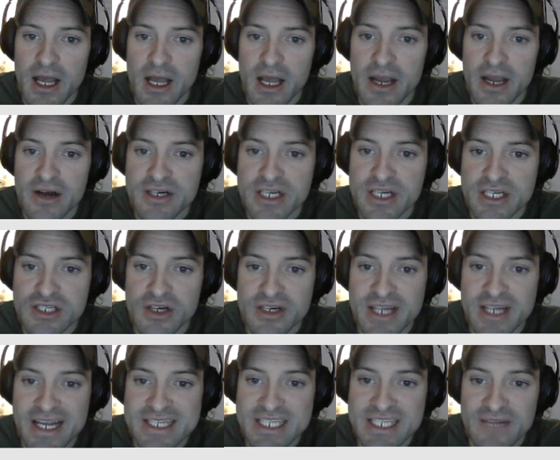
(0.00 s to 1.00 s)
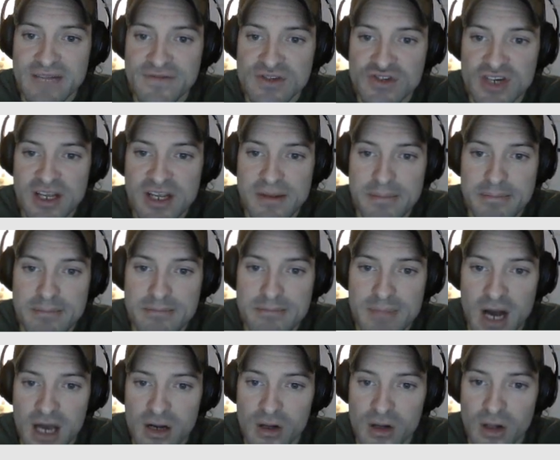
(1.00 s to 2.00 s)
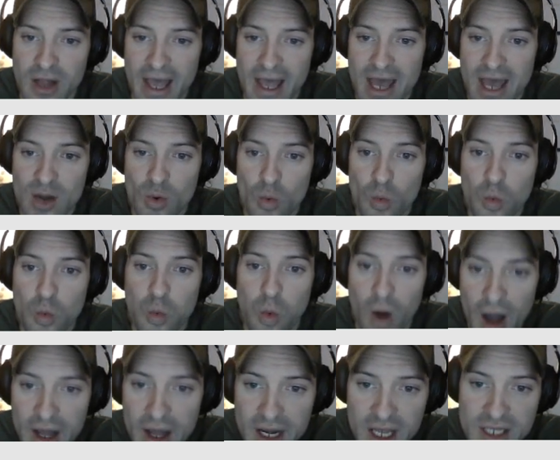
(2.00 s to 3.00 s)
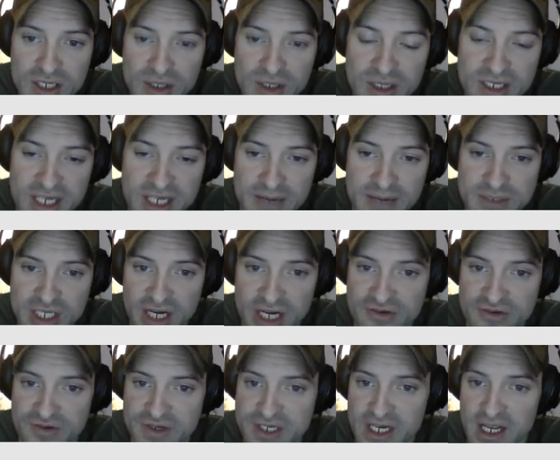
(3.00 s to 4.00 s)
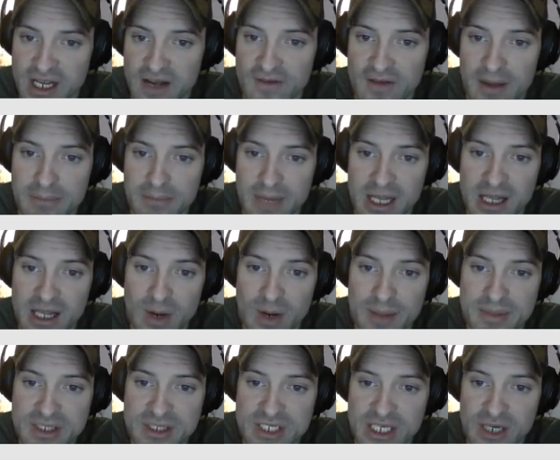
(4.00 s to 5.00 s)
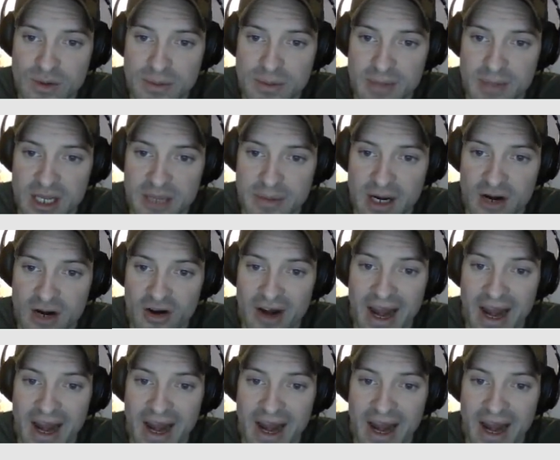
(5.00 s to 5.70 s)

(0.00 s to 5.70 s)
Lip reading: Heretic Astartes infantry model. Add 1 to the damage characteristic of melee weapons equipped by the bearer.